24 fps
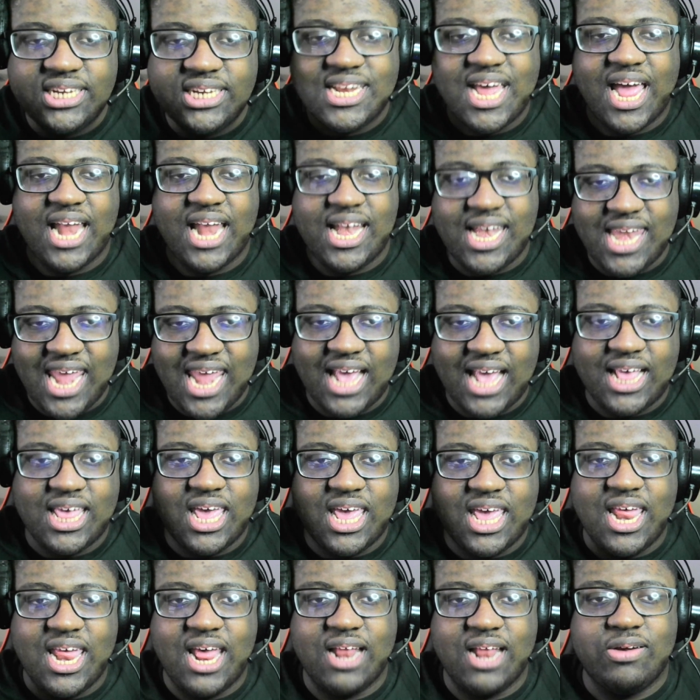not that
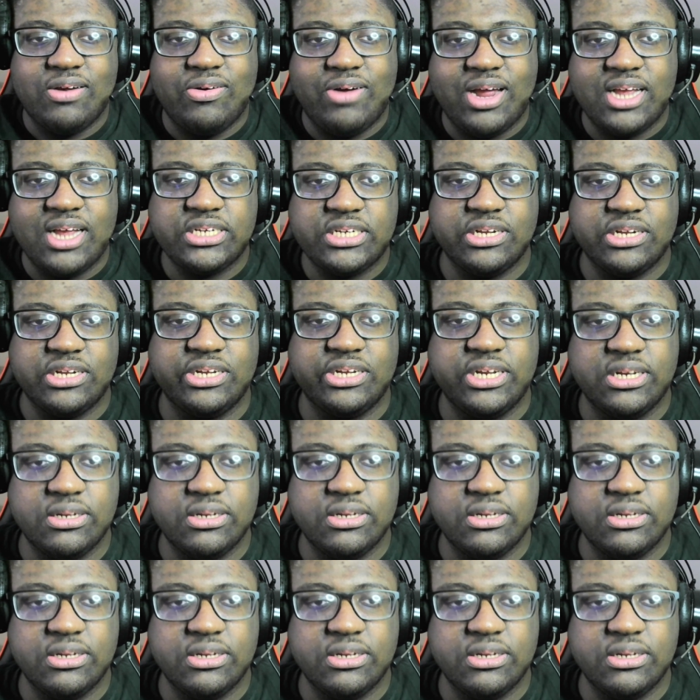good at wrestling.